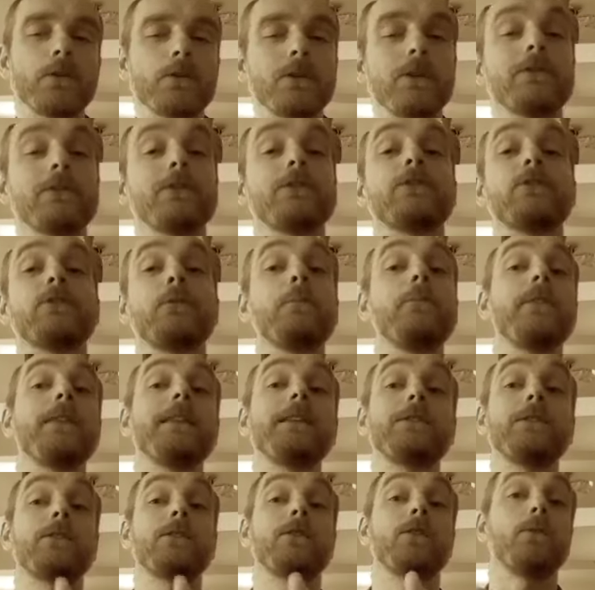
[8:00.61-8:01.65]
that's got
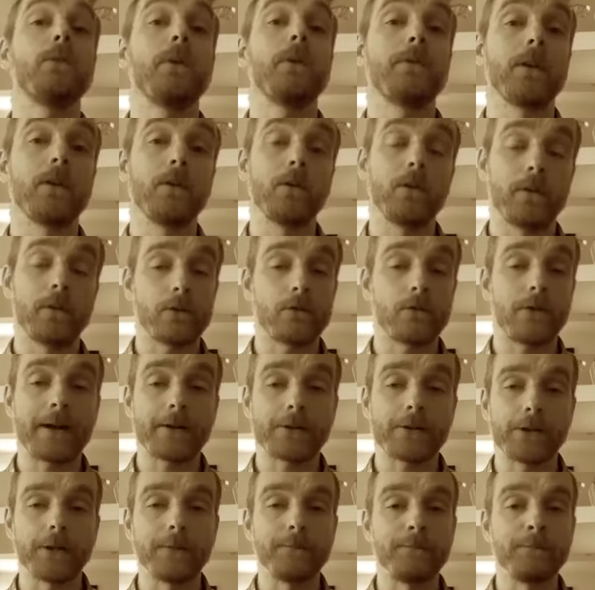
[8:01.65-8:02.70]
something to do with the law of
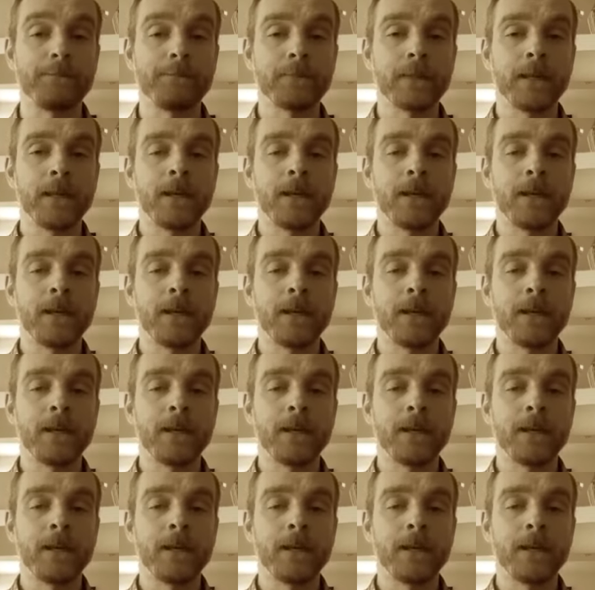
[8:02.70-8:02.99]
attraction.